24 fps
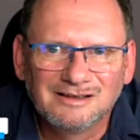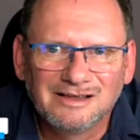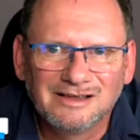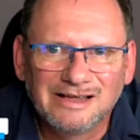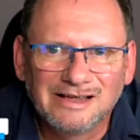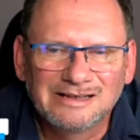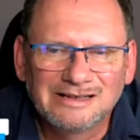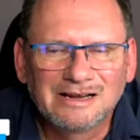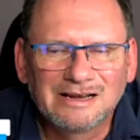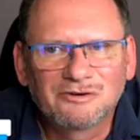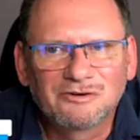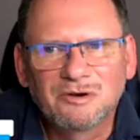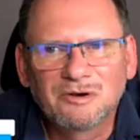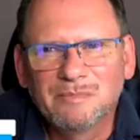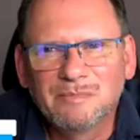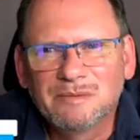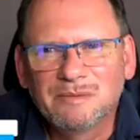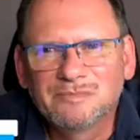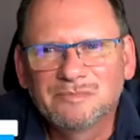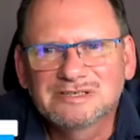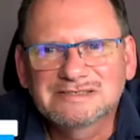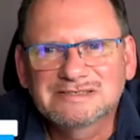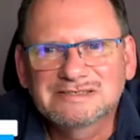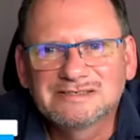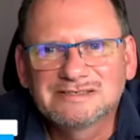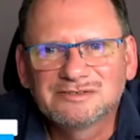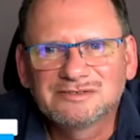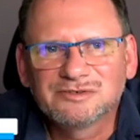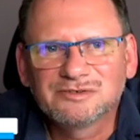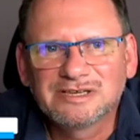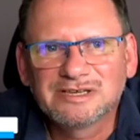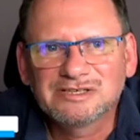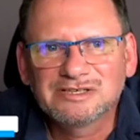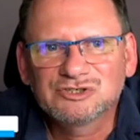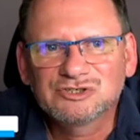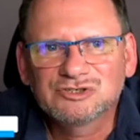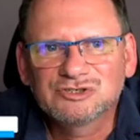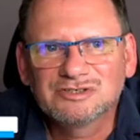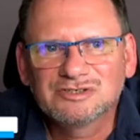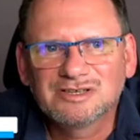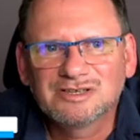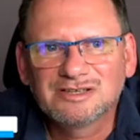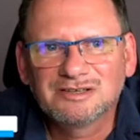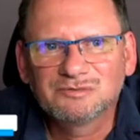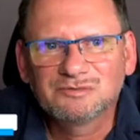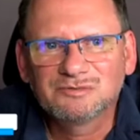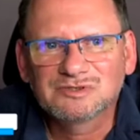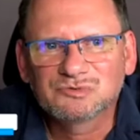I remember a situation, and
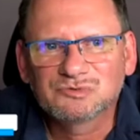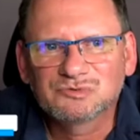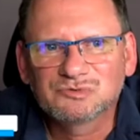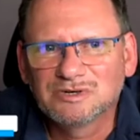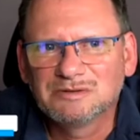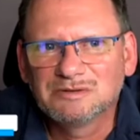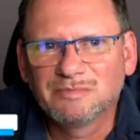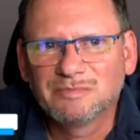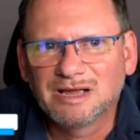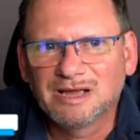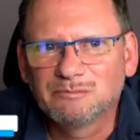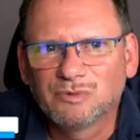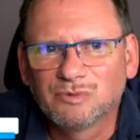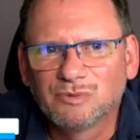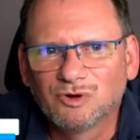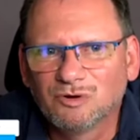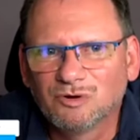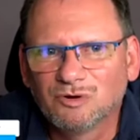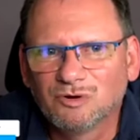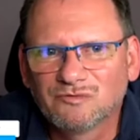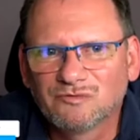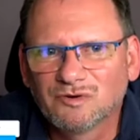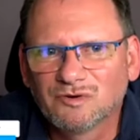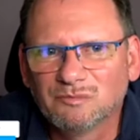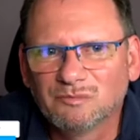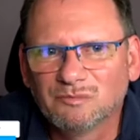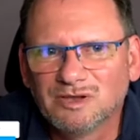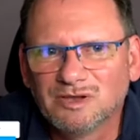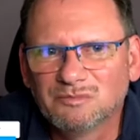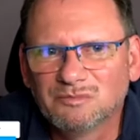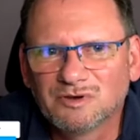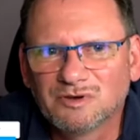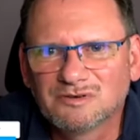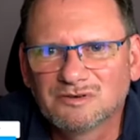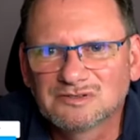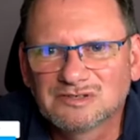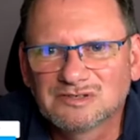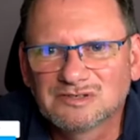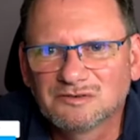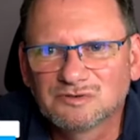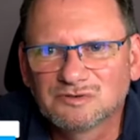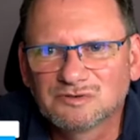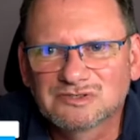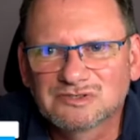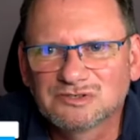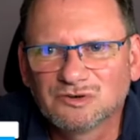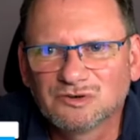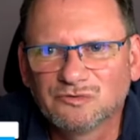that was really mind-blowing for me, because that
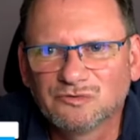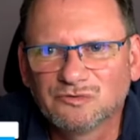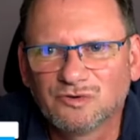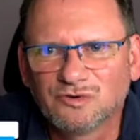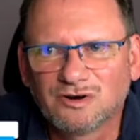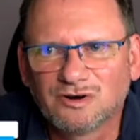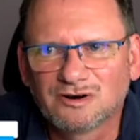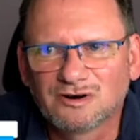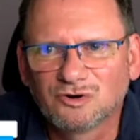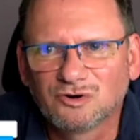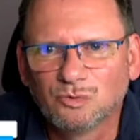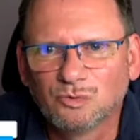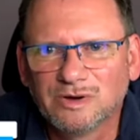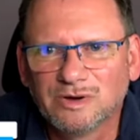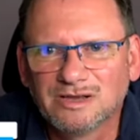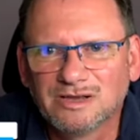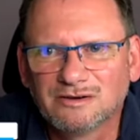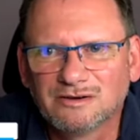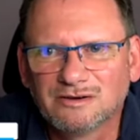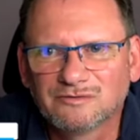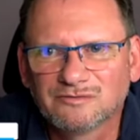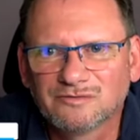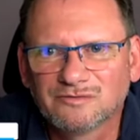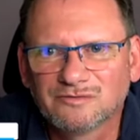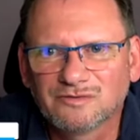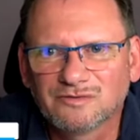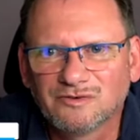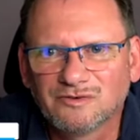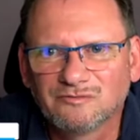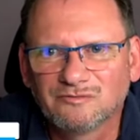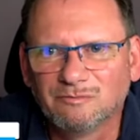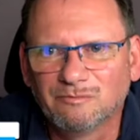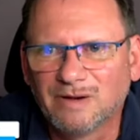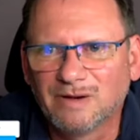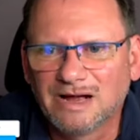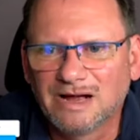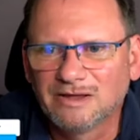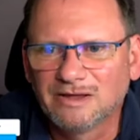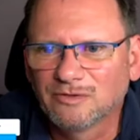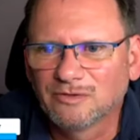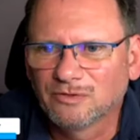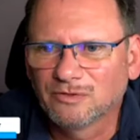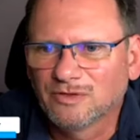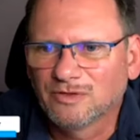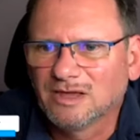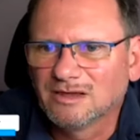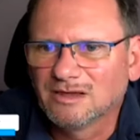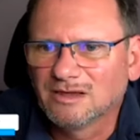was so far away of my
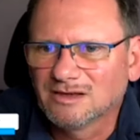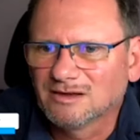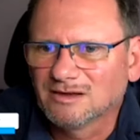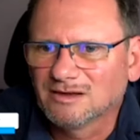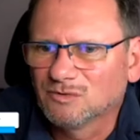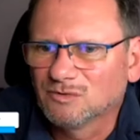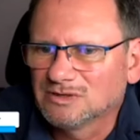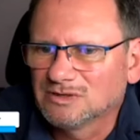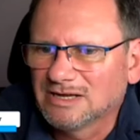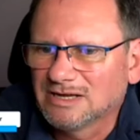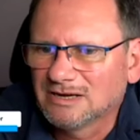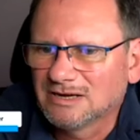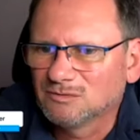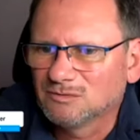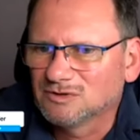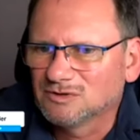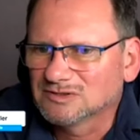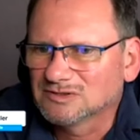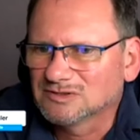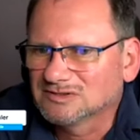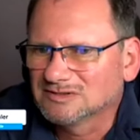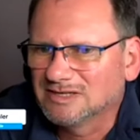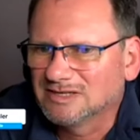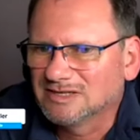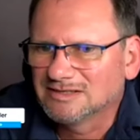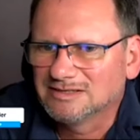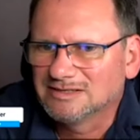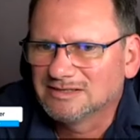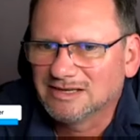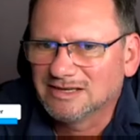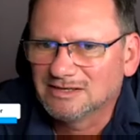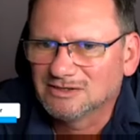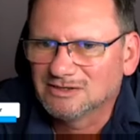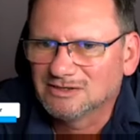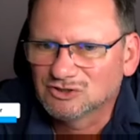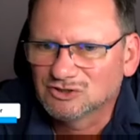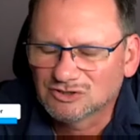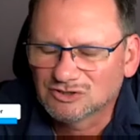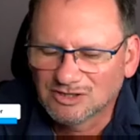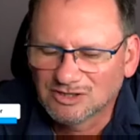thinking when I was that age.